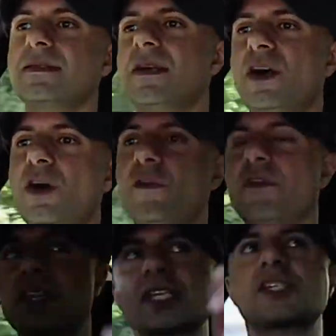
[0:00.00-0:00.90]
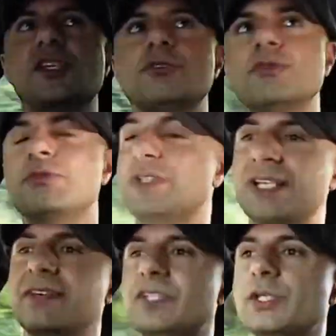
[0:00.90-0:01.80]
up for the sunroof, which I
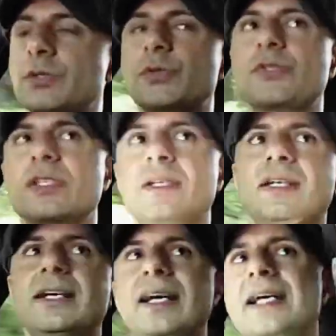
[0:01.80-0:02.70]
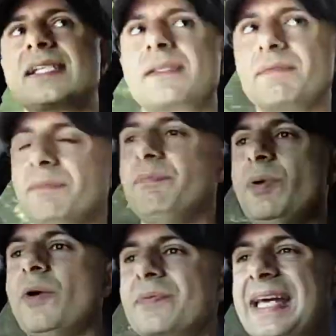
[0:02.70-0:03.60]
never use, has
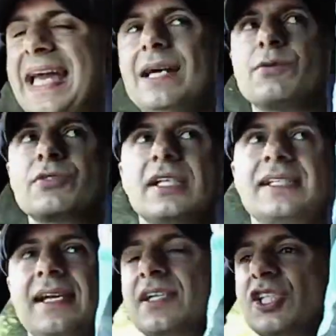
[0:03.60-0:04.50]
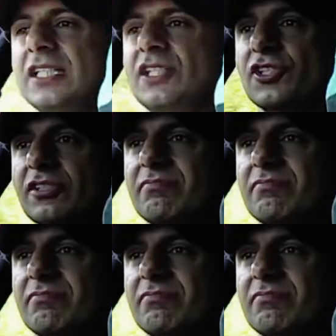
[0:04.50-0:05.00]
popped out. It's actually just